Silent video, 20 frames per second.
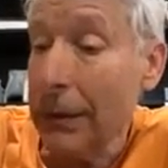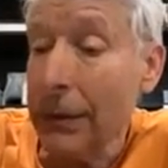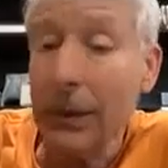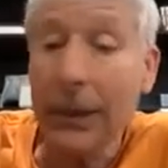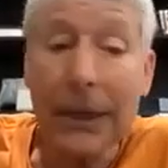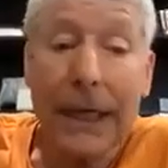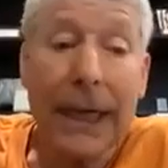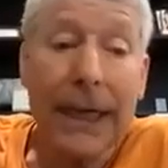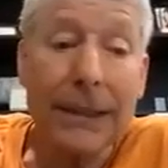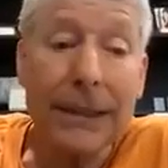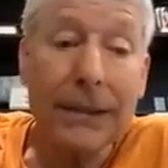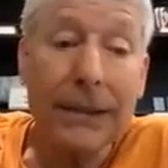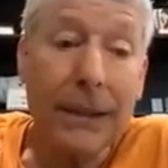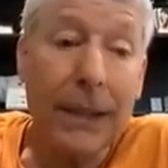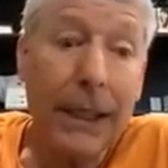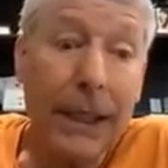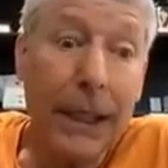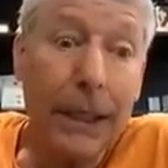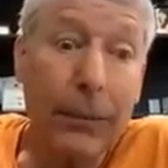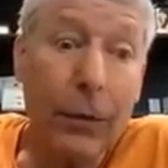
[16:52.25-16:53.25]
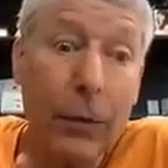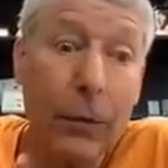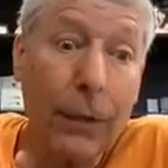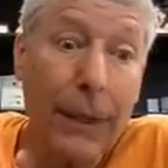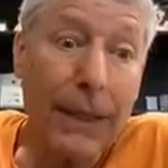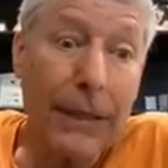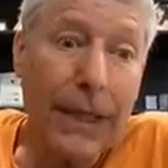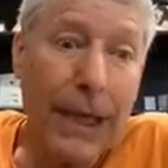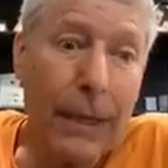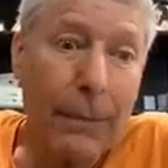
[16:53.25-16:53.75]
Scott's not able to
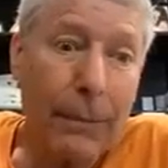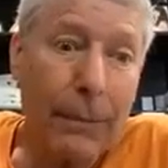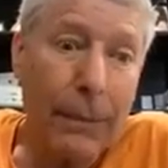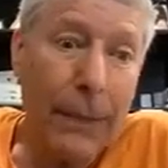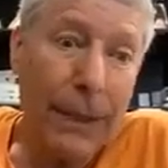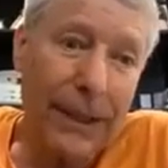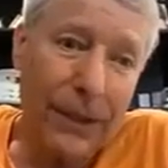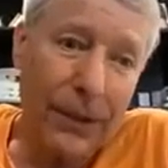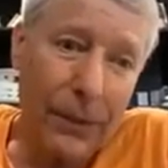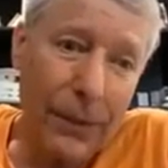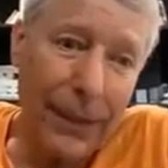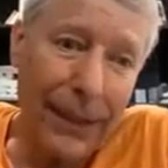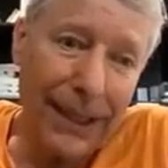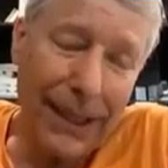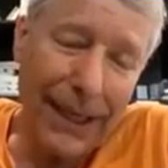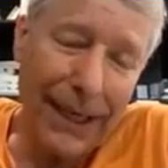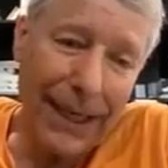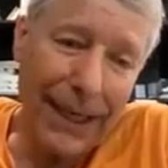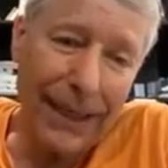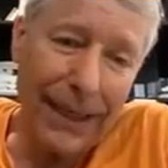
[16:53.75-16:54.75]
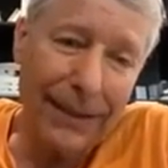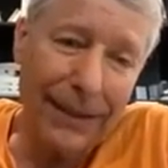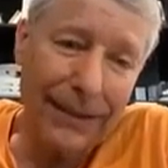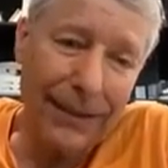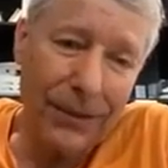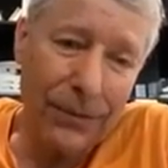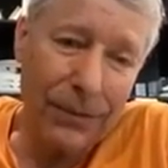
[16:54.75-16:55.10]
raise that money the way they had